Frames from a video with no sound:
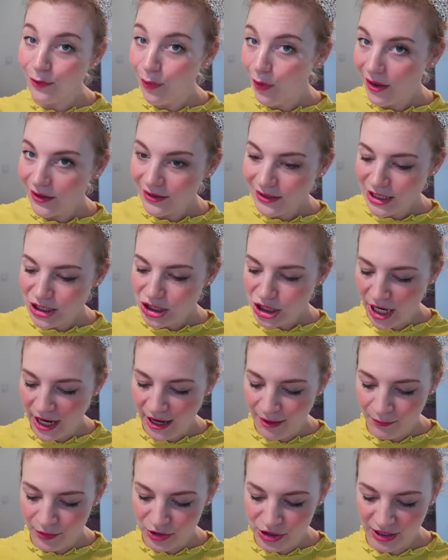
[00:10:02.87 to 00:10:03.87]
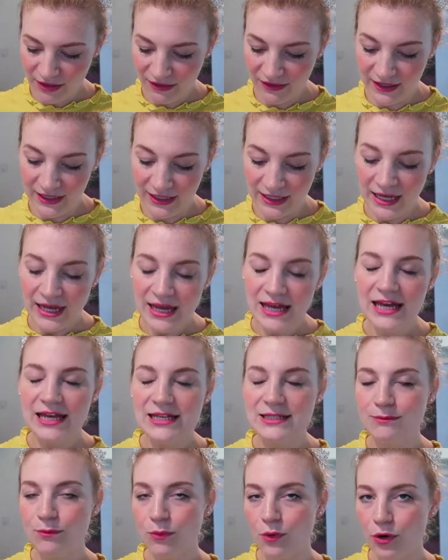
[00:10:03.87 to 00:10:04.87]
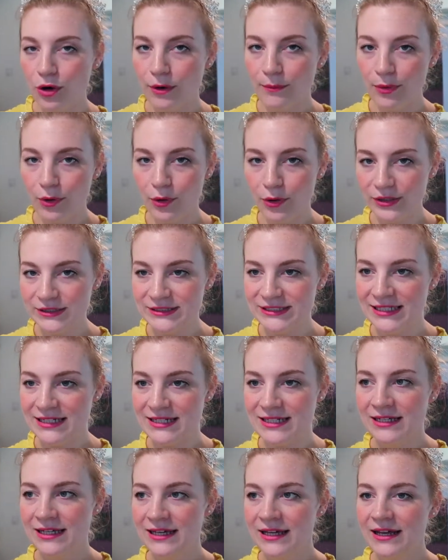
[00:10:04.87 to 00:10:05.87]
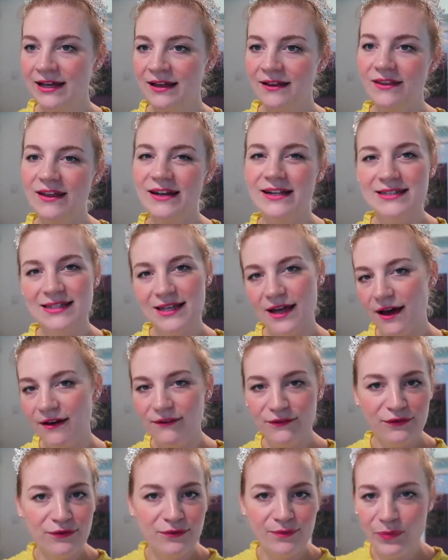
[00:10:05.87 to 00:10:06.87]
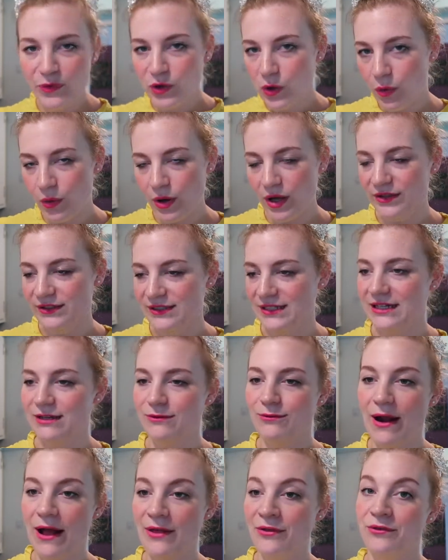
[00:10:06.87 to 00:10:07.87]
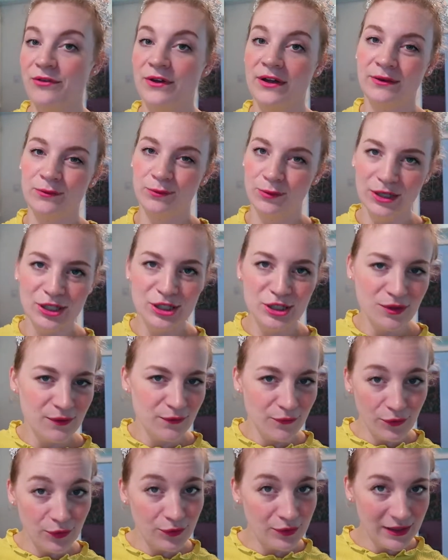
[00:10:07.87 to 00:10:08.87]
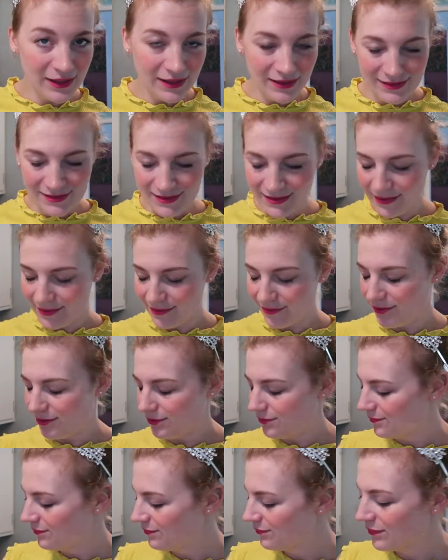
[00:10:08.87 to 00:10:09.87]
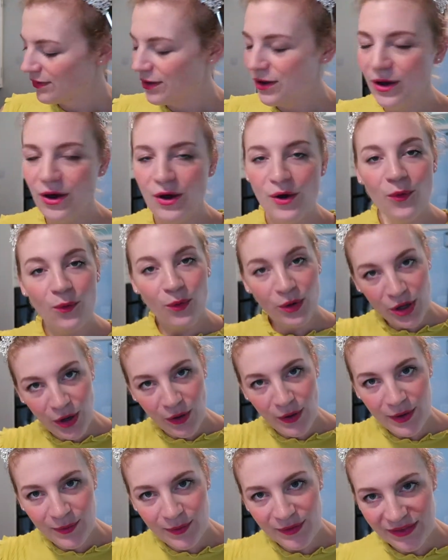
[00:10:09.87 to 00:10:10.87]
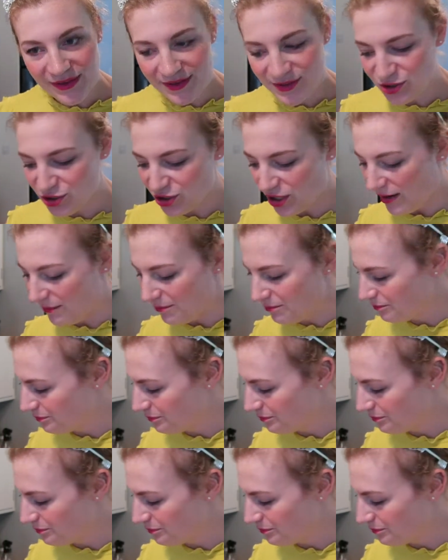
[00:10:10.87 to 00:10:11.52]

quality jam, which I think is more important that it's of quality rather than which fruit it is. I don't know. We're going with this jam.